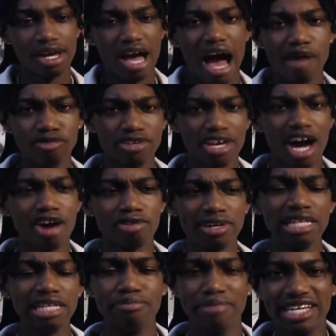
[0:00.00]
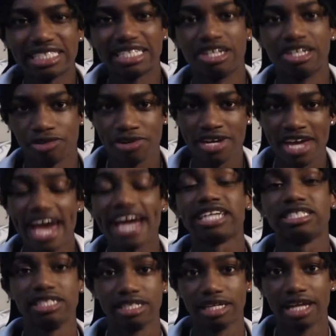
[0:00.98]
I'm y'all really missing the
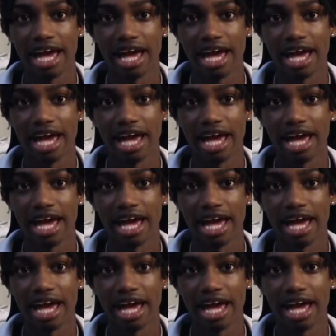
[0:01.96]
reaction.